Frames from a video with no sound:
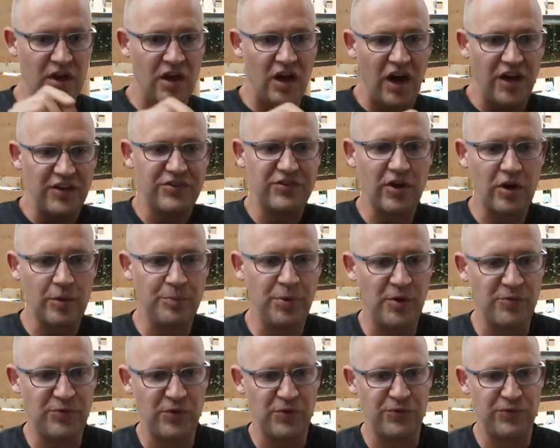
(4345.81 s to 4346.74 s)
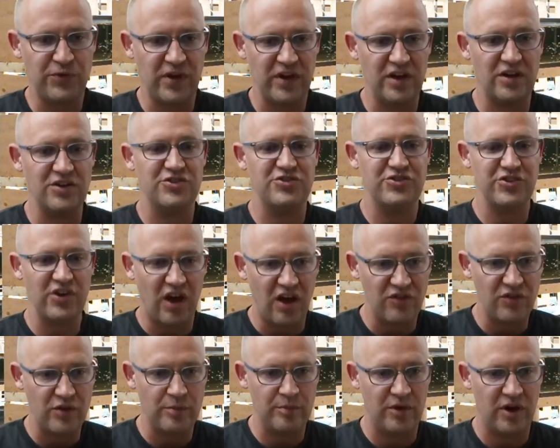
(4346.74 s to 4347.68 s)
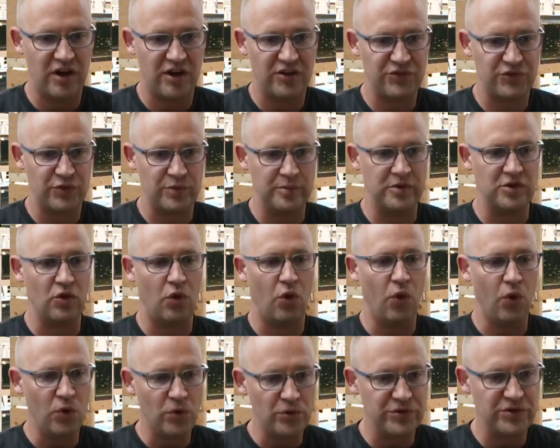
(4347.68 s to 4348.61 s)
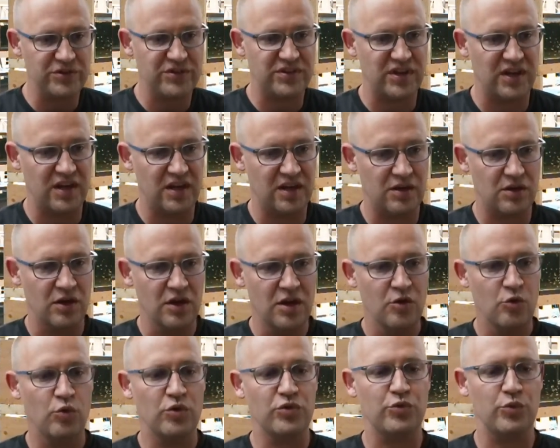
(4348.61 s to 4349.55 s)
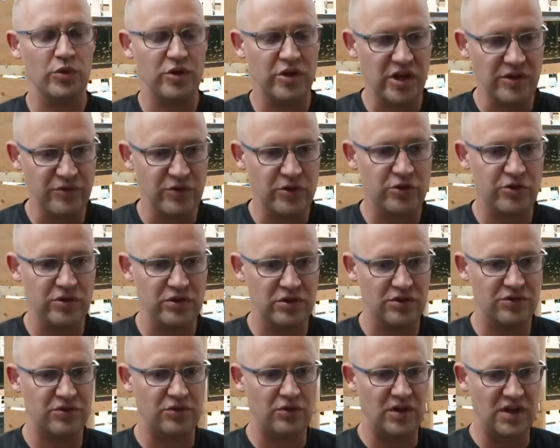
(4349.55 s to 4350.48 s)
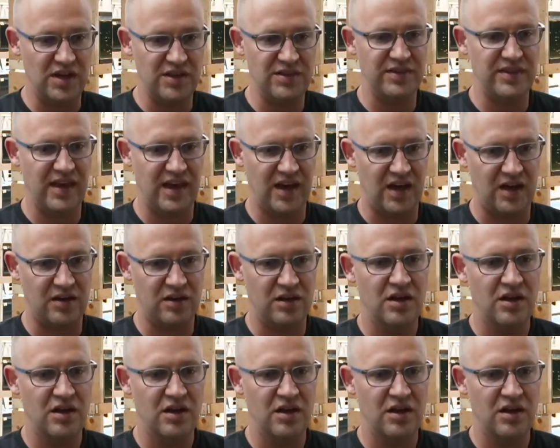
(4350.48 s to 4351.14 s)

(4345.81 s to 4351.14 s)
I start puffer fry on Java moss from an older tank with whatever critters are in that.